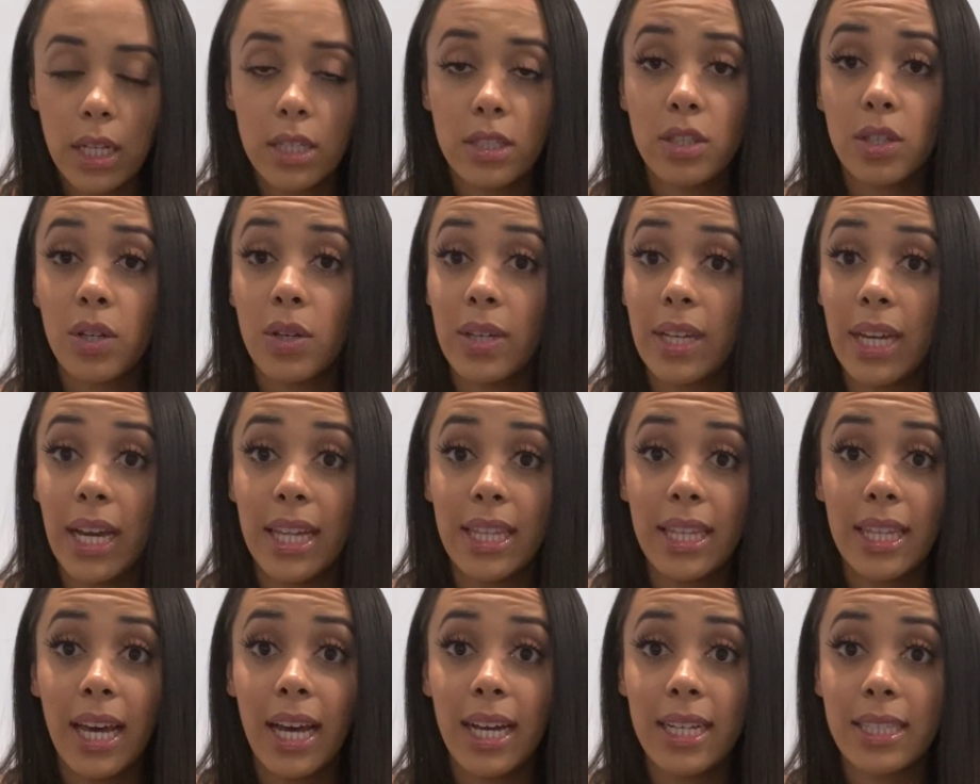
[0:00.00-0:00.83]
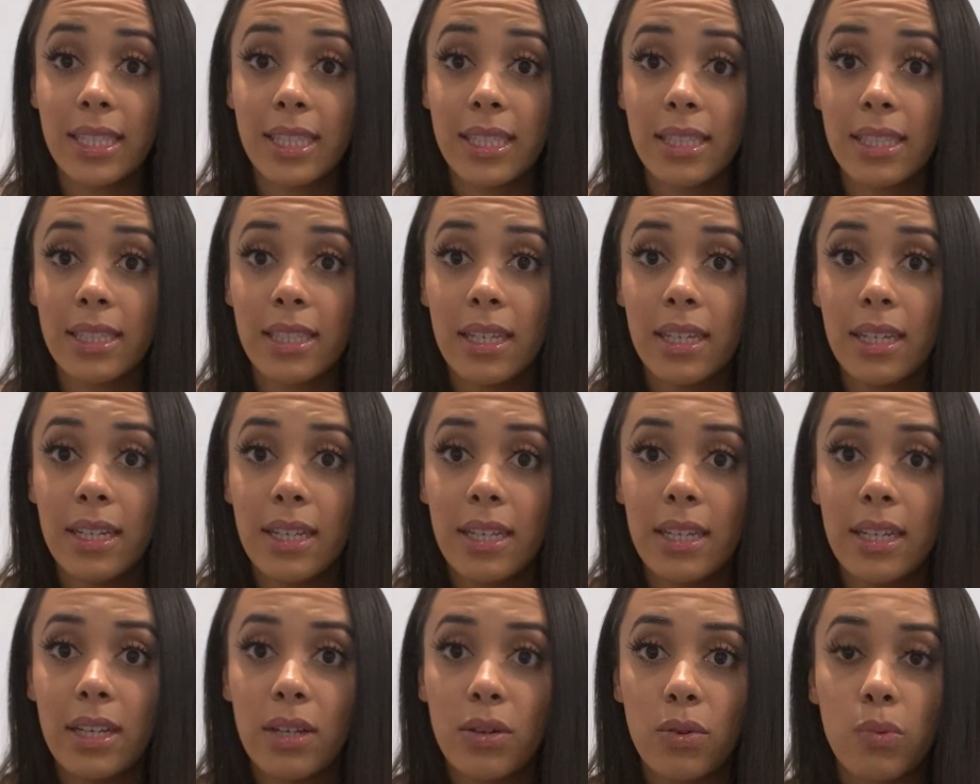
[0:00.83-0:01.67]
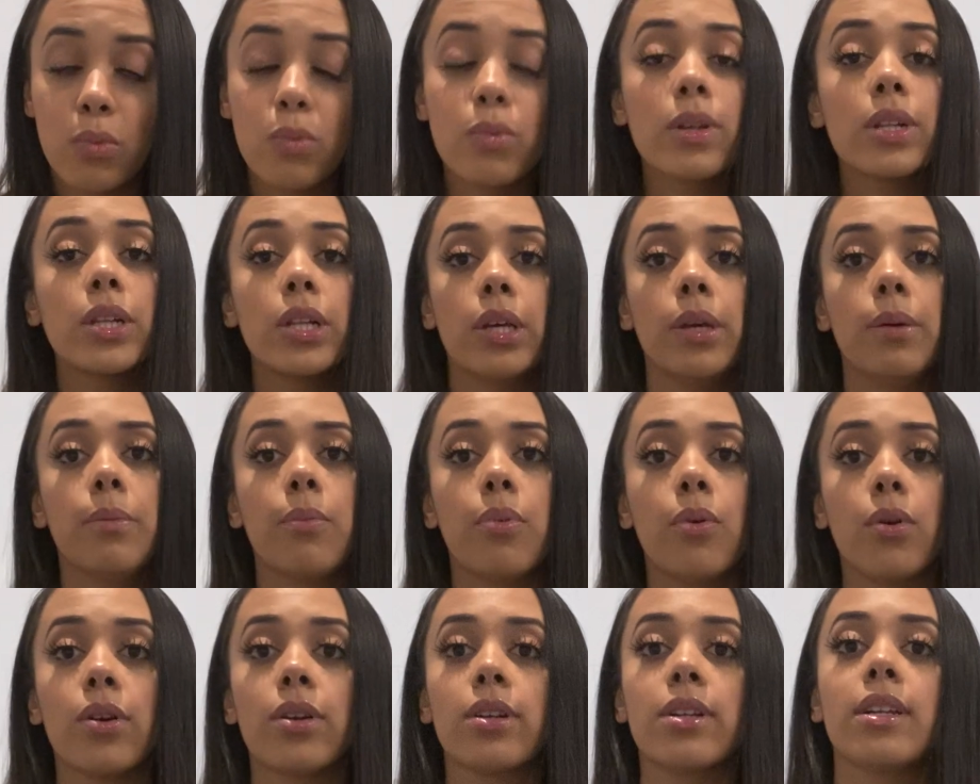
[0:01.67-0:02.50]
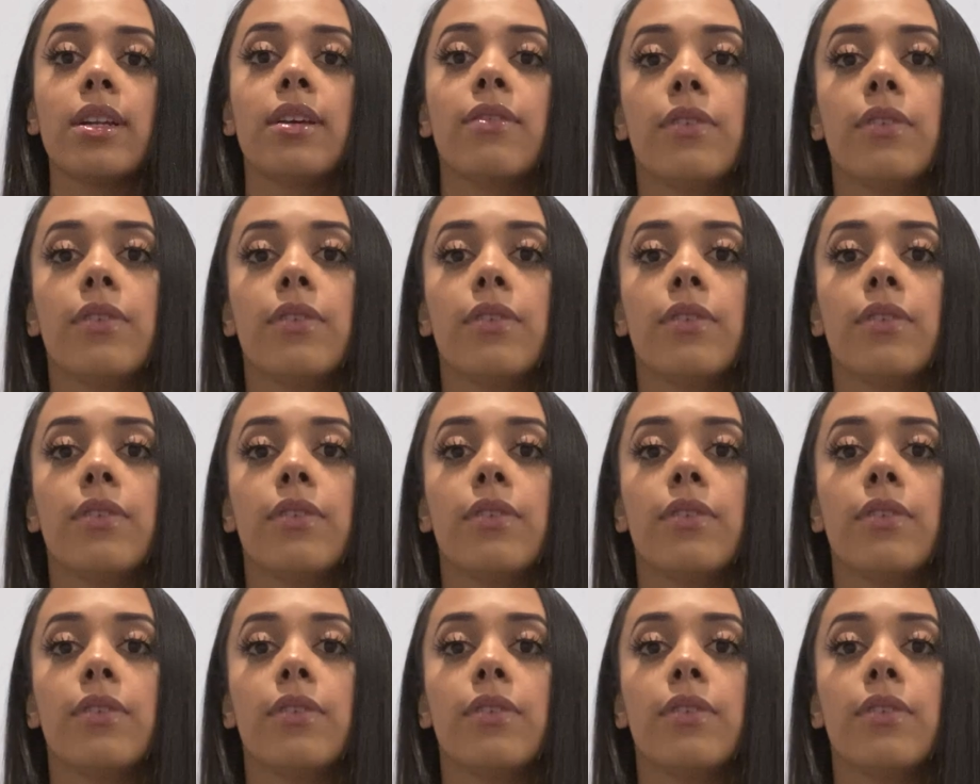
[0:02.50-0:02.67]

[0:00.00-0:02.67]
So yeah, that's really important